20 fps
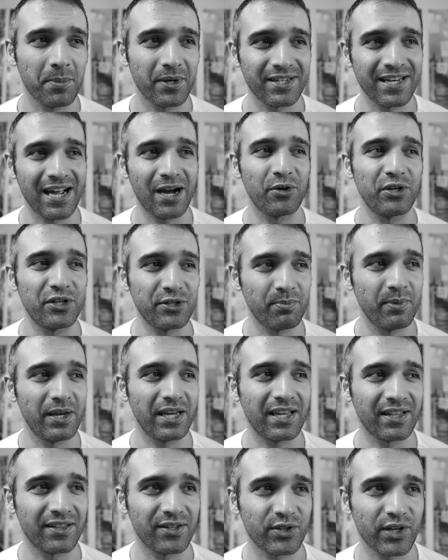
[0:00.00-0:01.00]
But now he's
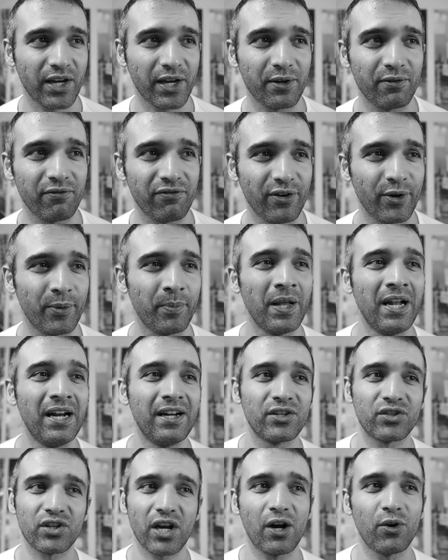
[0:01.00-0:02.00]
making the second film,
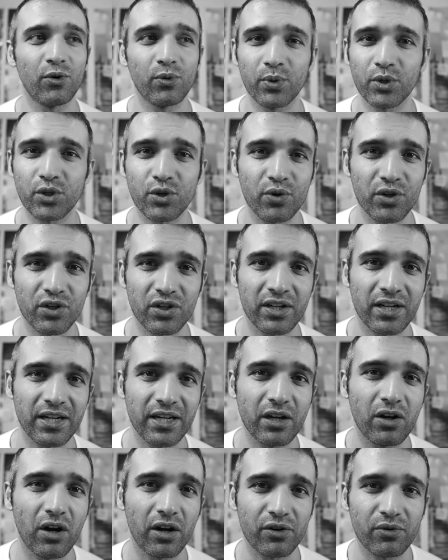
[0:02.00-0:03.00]
Sahu, which recently
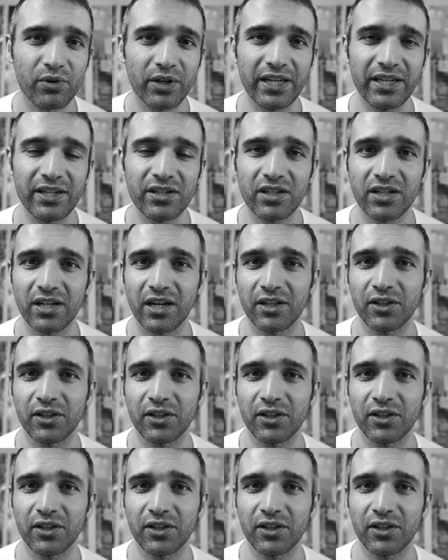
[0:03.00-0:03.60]
got released.